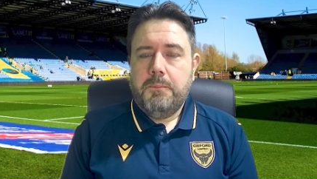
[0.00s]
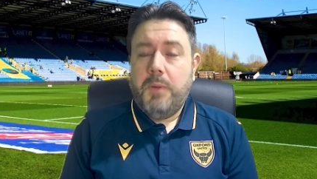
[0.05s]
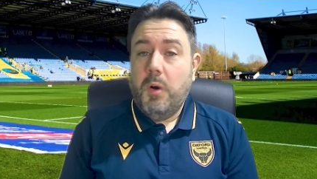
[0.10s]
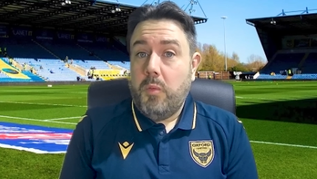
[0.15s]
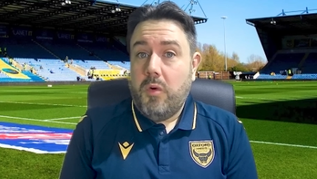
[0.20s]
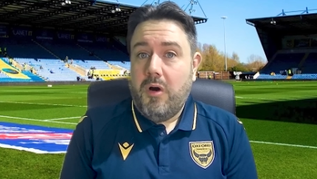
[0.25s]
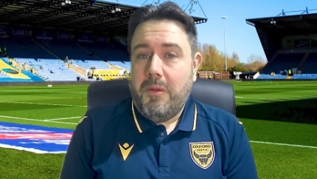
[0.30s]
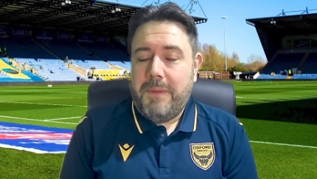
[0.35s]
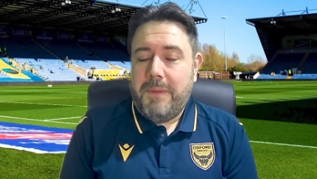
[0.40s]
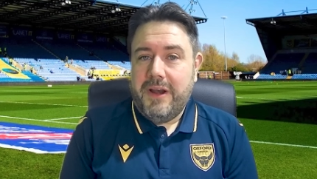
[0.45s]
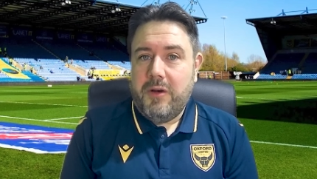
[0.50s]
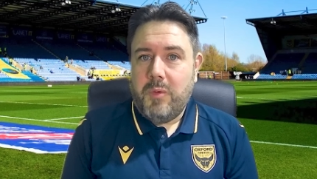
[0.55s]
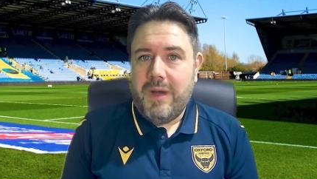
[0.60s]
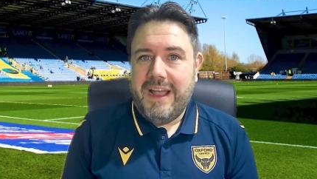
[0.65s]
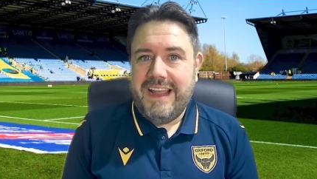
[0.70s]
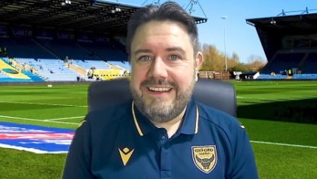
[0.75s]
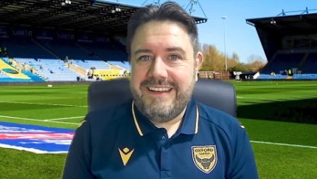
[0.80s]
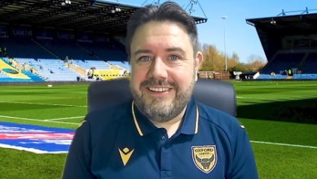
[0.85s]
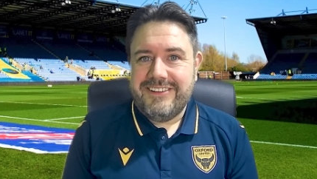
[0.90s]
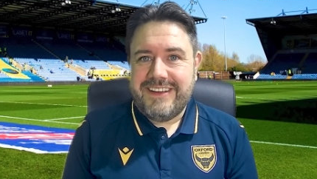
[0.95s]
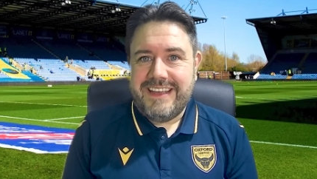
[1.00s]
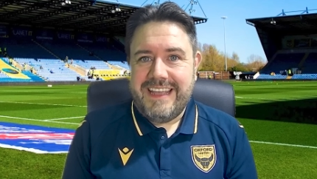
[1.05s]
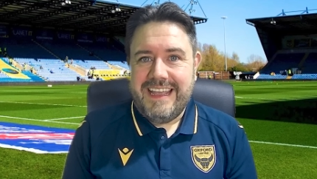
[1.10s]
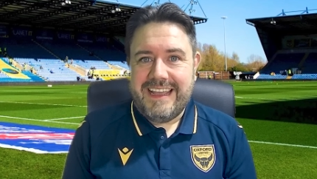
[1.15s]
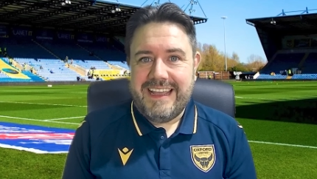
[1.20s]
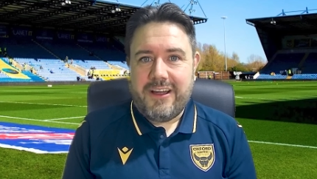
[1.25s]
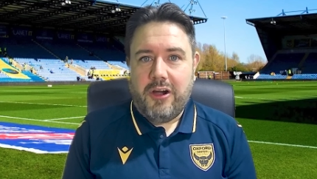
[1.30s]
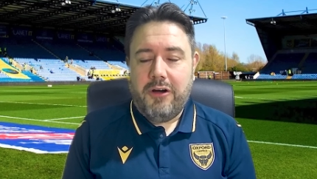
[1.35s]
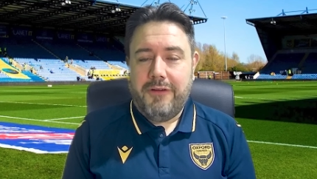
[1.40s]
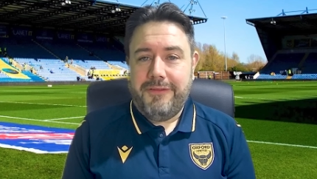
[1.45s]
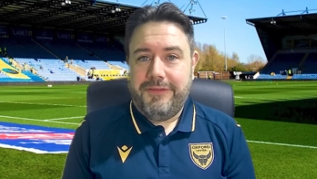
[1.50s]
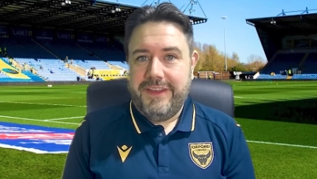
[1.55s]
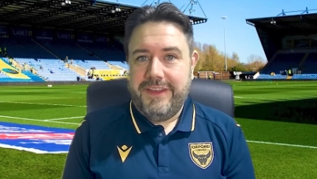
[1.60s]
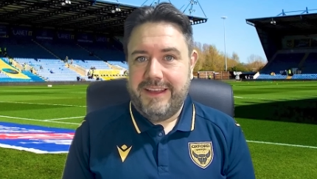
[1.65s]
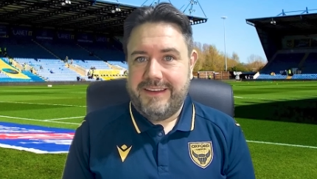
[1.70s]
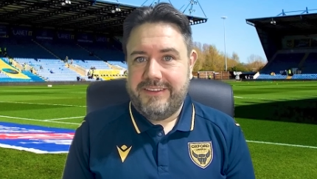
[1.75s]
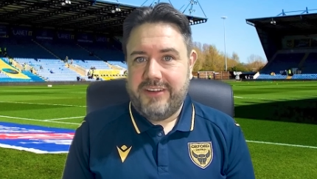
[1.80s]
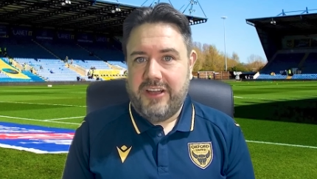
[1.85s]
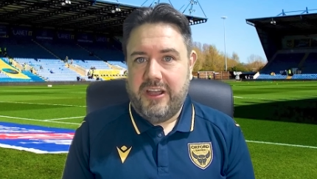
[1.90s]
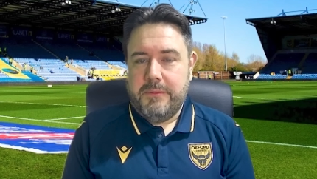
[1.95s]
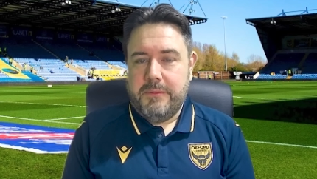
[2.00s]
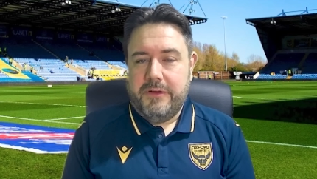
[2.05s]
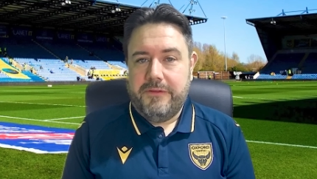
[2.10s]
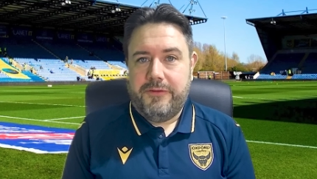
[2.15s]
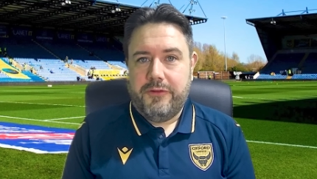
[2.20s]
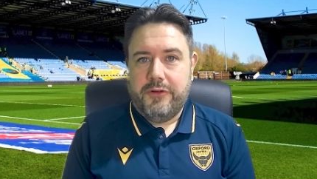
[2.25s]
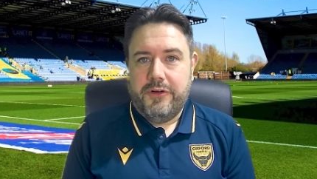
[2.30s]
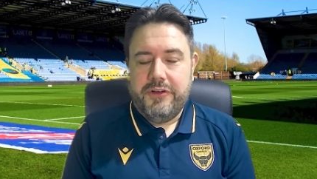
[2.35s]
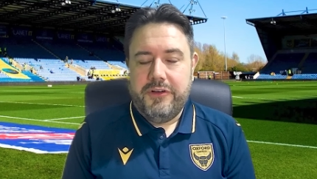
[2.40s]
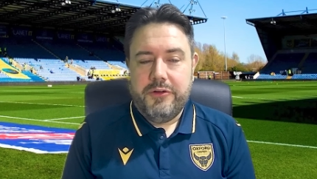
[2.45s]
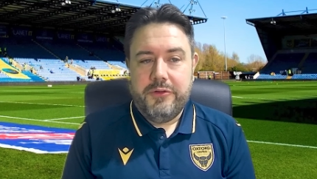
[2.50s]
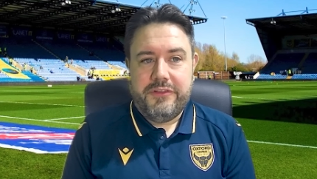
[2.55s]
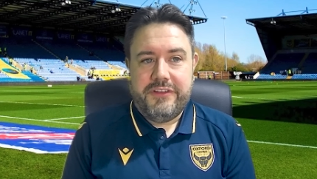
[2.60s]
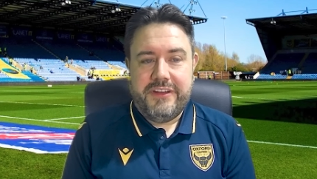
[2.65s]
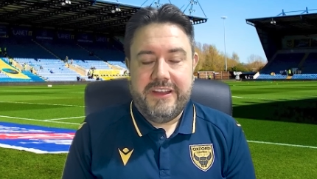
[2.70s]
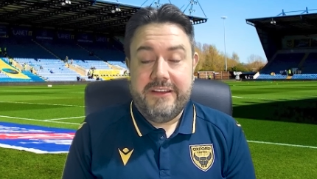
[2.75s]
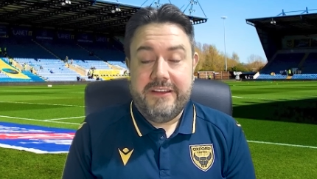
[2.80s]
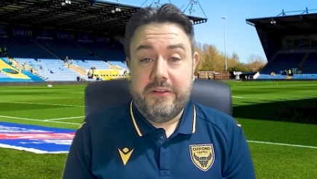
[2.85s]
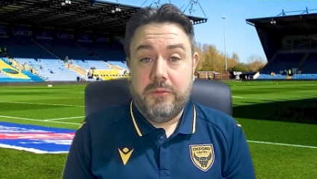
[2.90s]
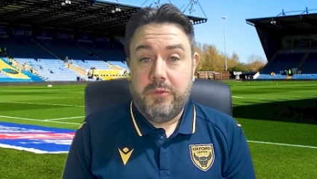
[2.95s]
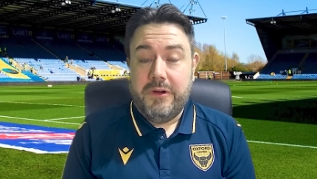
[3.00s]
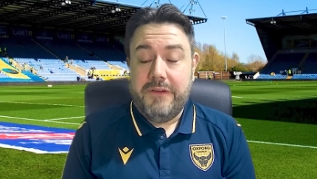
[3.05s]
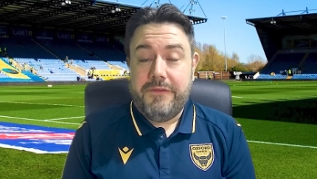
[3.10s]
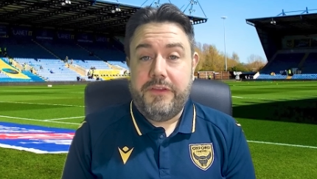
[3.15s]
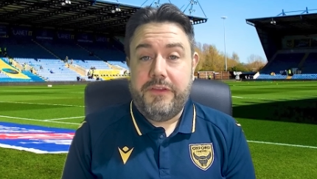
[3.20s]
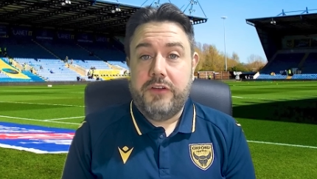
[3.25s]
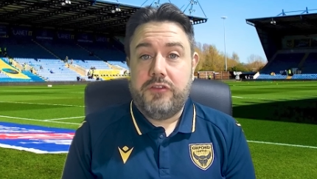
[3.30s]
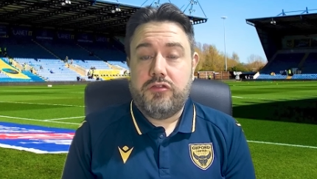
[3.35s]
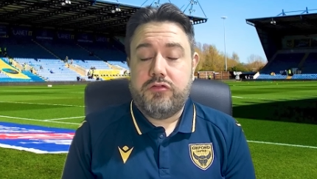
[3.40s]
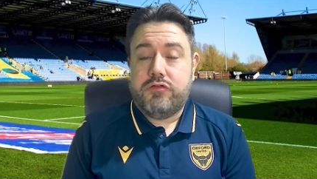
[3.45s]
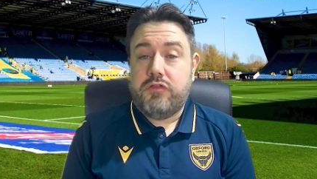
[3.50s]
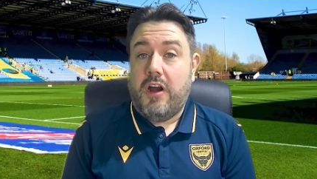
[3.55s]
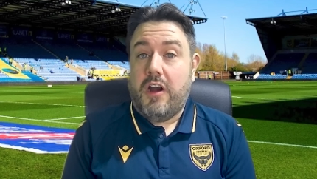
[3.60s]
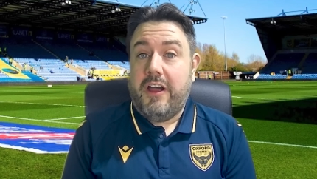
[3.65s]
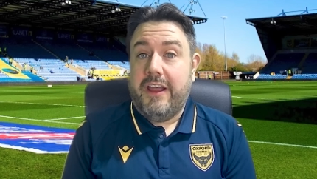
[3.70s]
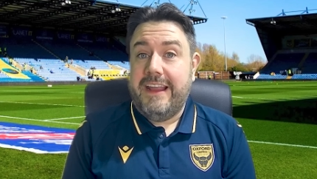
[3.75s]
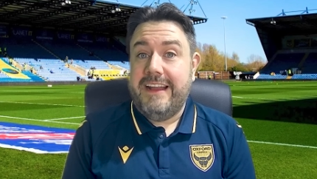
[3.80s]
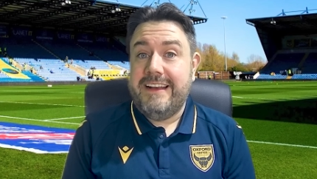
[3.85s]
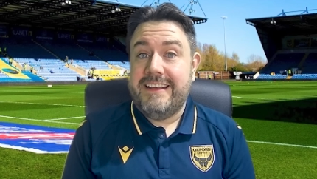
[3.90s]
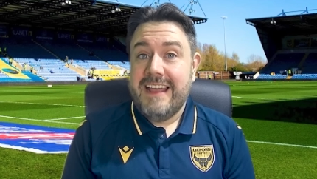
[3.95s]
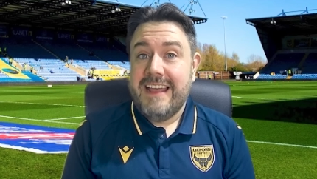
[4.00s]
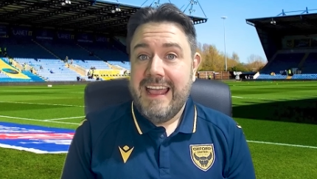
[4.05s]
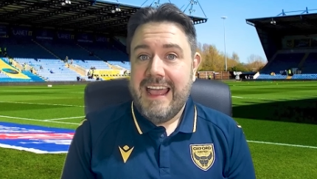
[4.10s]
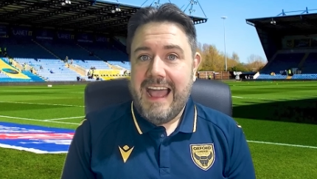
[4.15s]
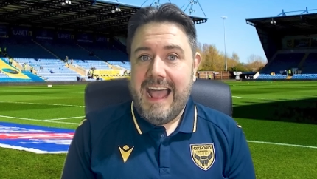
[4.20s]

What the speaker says: what better way to kick off the excitement for a new season with the tried